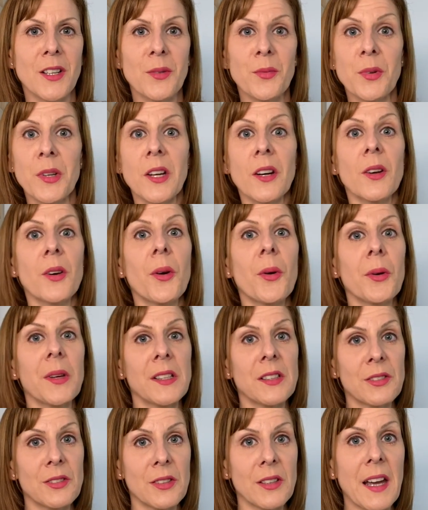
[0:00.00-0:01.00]
and we're going to go
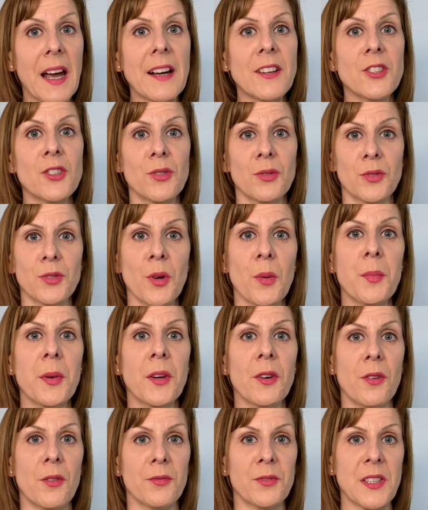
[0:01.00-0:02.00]
into the actual
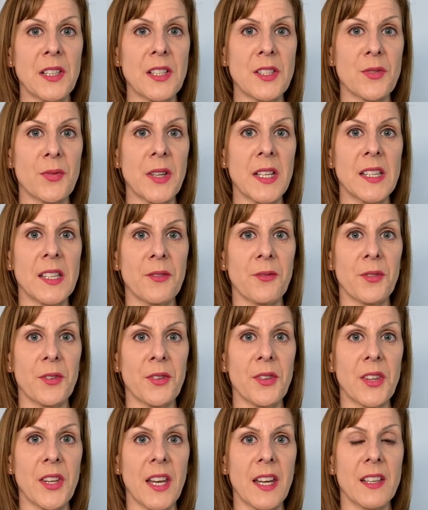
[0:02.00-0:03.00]
topic of these three
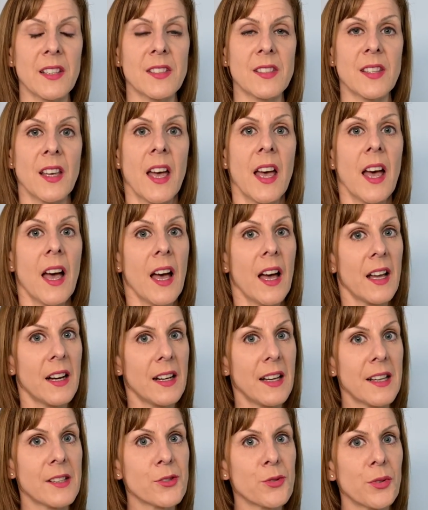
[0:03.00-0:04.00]
different things uh,
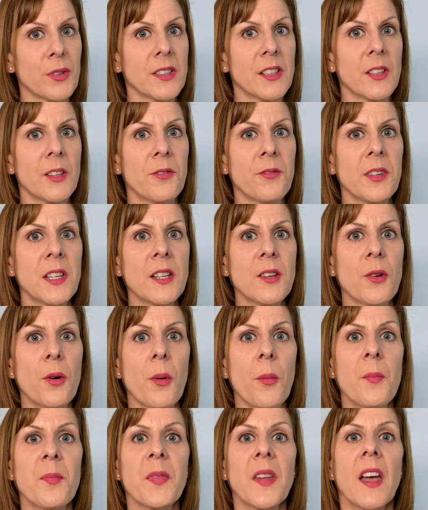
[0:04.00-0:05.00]
later on in the video,